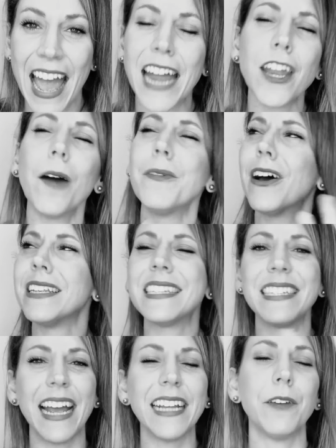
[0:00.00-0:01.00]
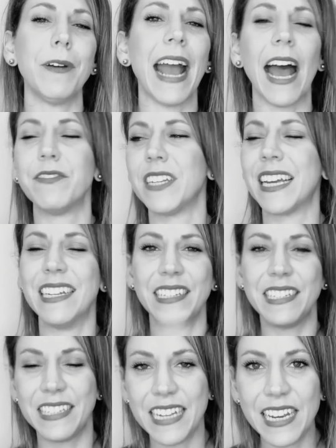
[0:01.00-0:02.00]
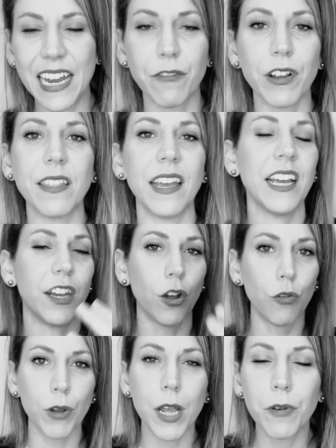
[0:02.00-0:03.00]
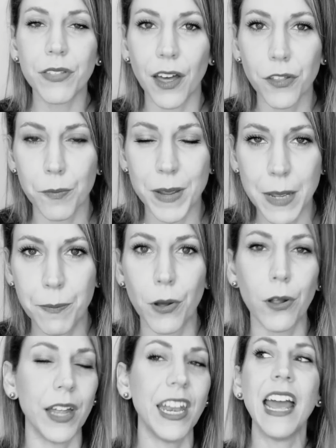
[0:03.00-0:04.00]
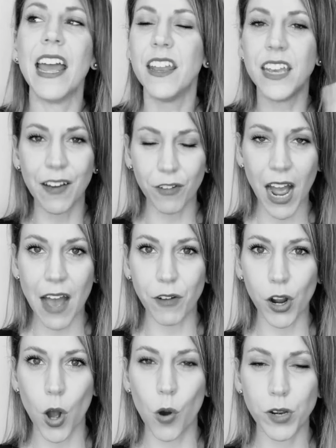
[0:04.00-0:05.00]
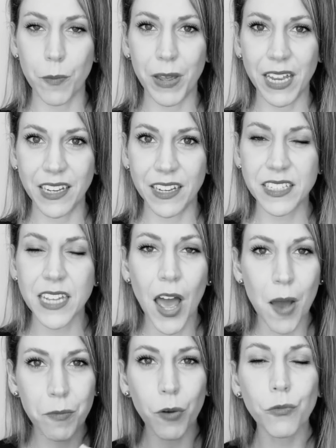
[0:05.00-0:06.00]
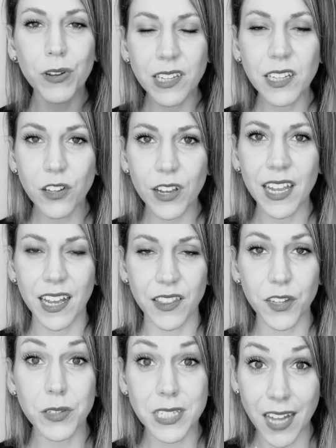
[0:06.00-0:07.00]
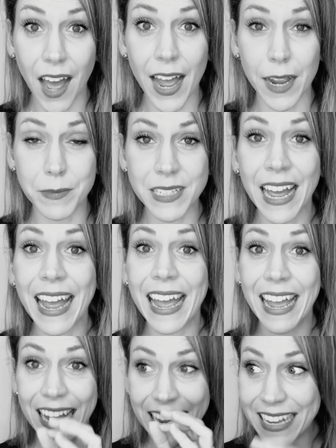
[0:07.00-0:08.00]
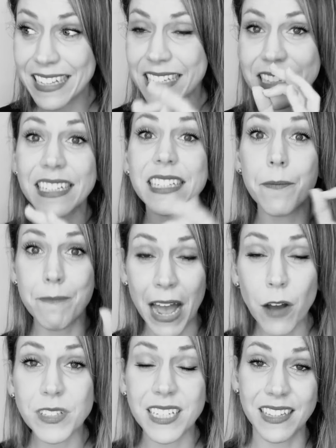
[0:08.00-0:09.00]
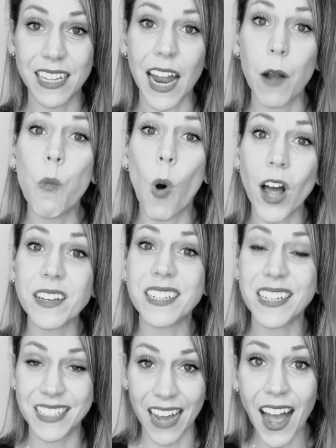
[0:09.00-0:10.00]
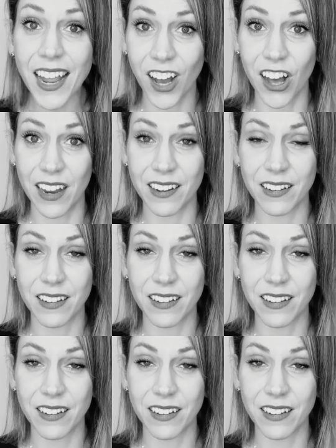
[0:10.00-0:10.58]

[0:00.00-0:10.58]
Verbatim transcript: And now I'm not saying that we have to concede everything and agree with other people and never have our own opinions, but really looking at those times, is this a mountain that I want to die on?